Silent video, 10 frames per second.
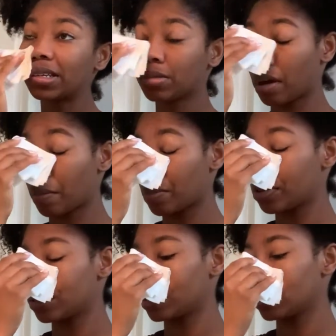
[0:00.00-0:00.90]
That's why I
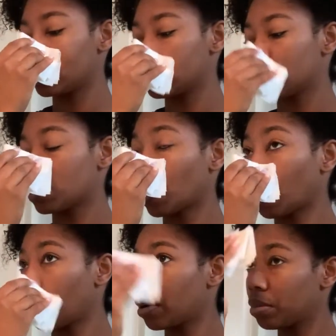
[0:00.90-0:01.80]
mostly use
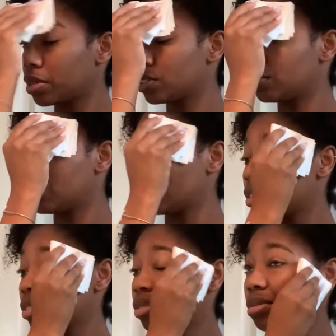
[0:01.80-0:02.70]
pretty much
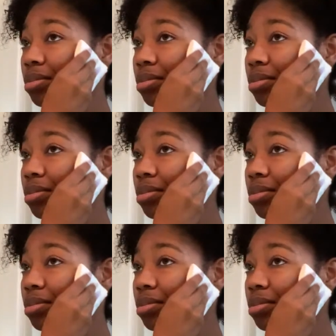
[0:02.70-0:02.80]
drugstore